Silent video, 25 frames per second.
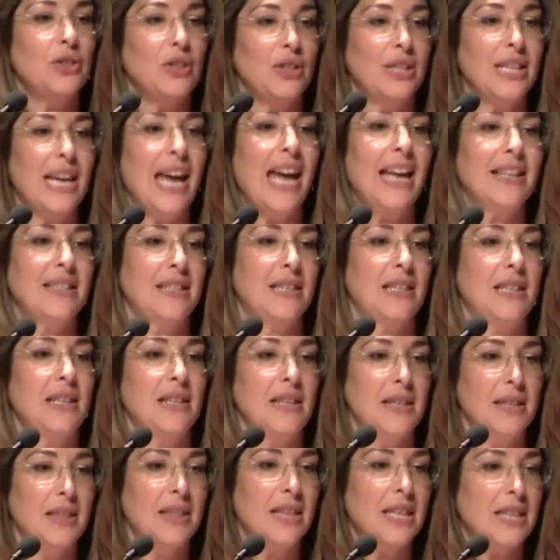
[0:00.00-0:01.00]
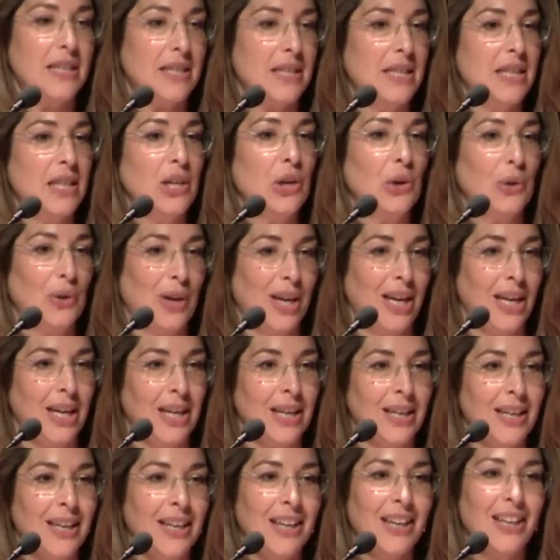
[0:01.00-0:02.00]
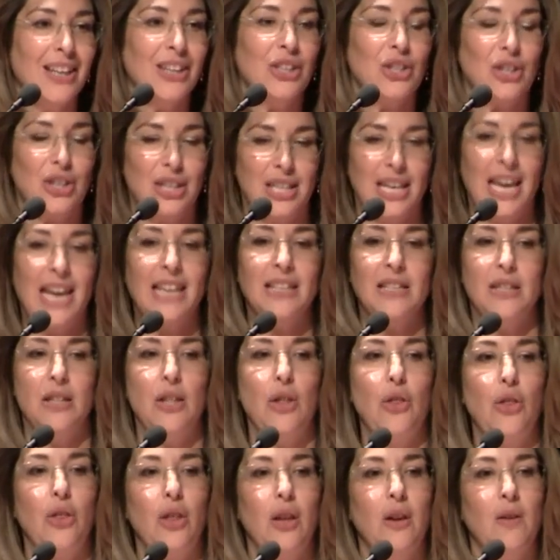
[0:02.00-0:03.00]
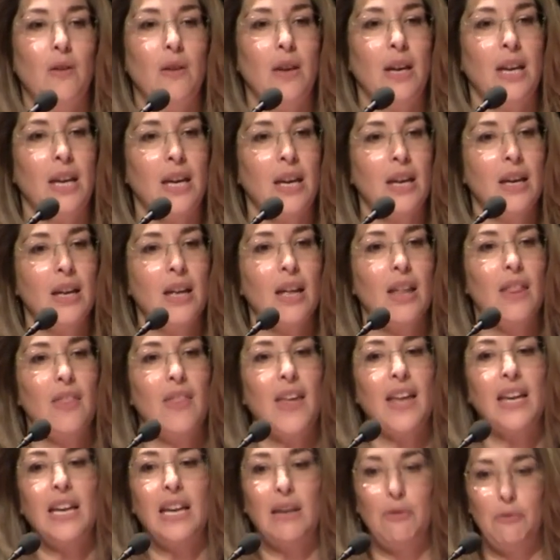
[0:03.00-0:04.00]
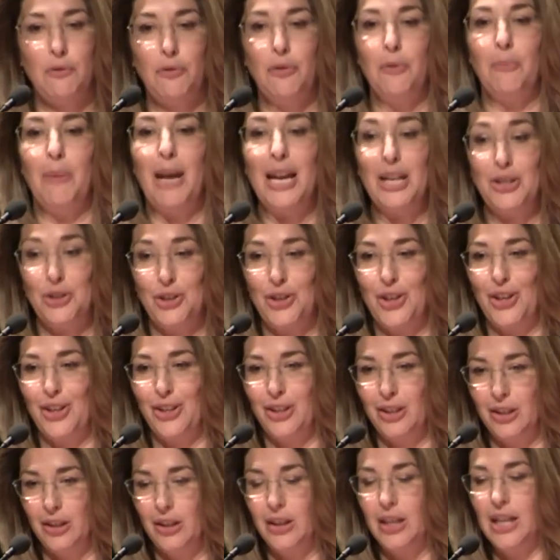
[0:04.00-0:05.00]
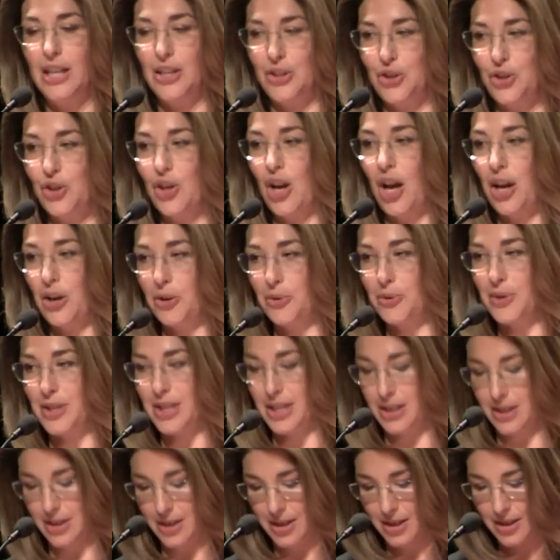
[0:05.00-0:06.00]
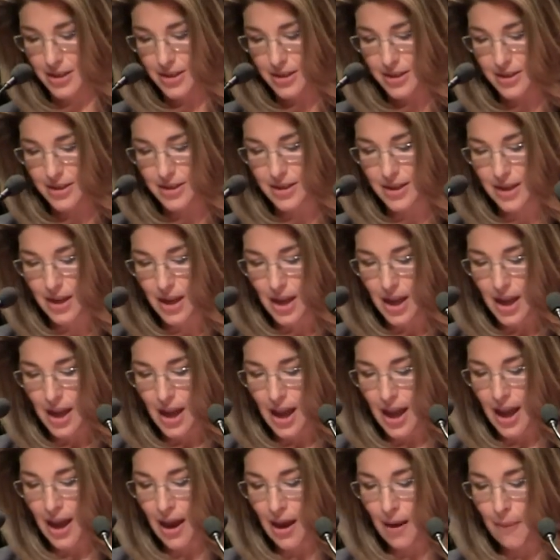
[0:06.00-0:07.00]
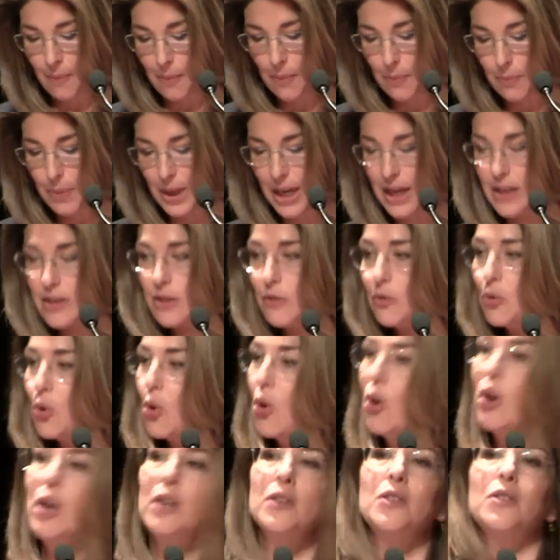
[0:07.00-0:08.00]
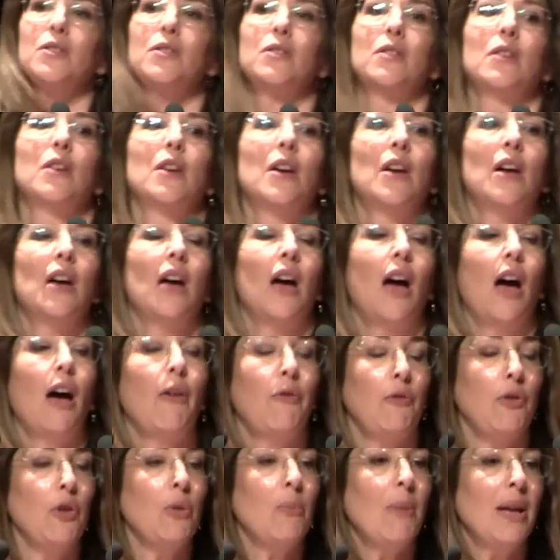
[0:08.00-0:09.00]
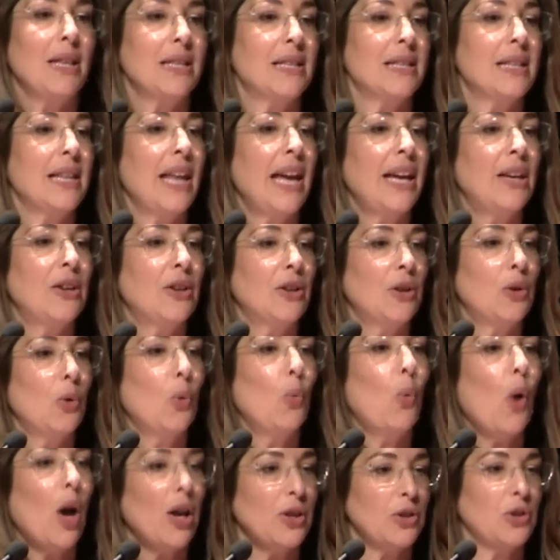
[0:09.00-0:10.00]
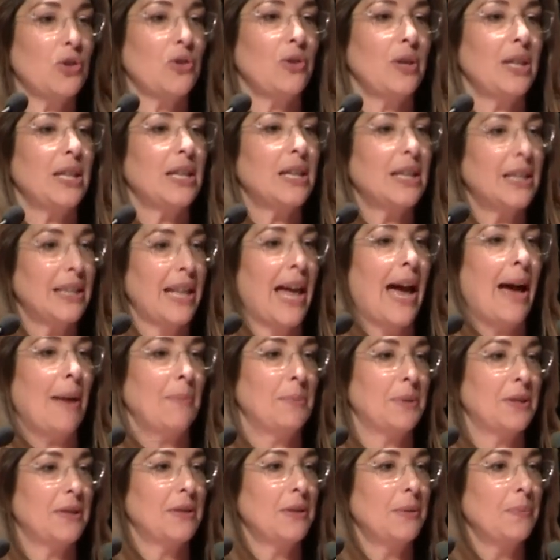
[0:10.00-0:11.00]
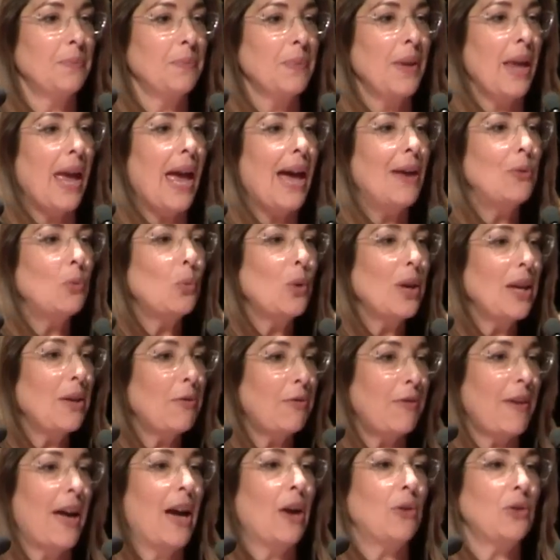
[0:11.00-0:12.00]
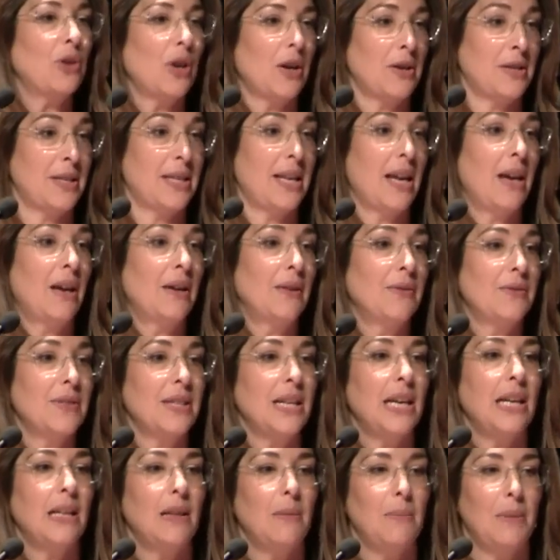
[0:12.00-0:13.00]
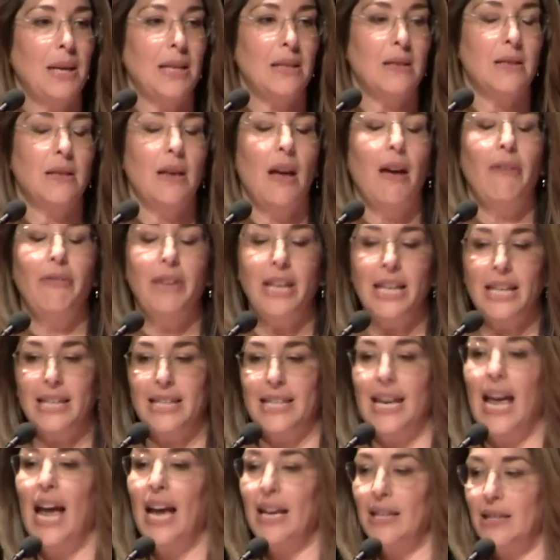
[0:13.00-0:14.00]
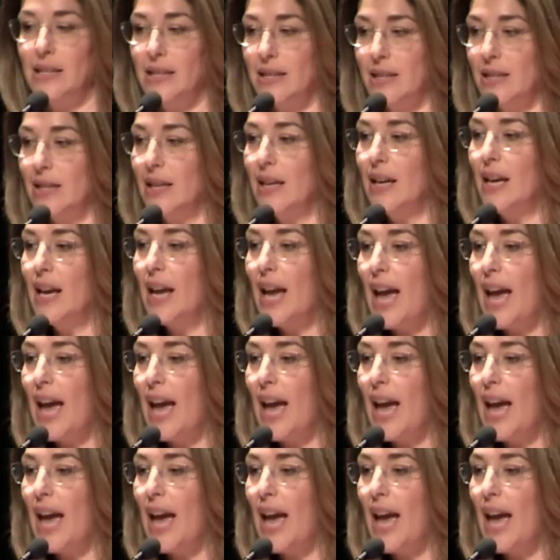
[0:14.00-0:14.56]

to test this theory, to test the theory that information is shock resistance. Because of course, a few months later, Wall Street collapsed, and we found ourselves in the midst of an intense